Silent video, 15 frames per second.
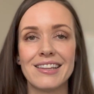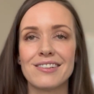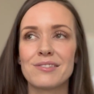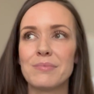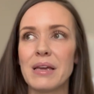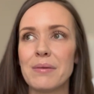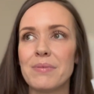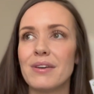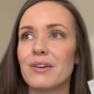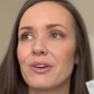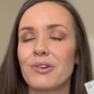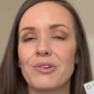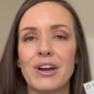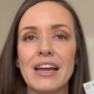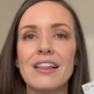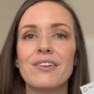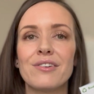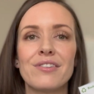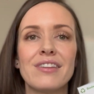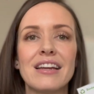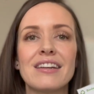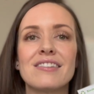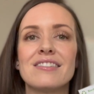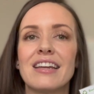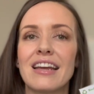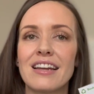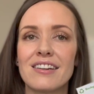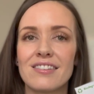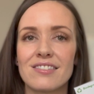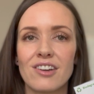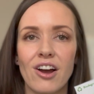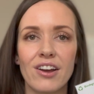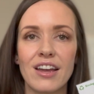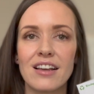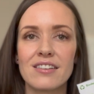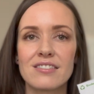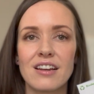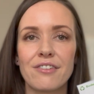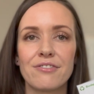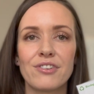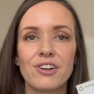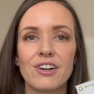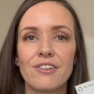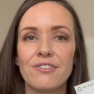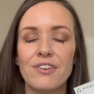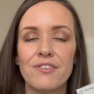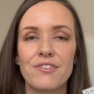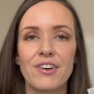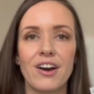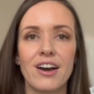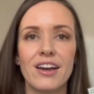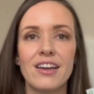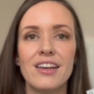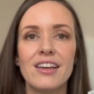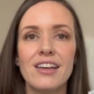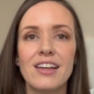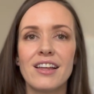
This may be a great little thing to stick in a stocking stuffer if you've got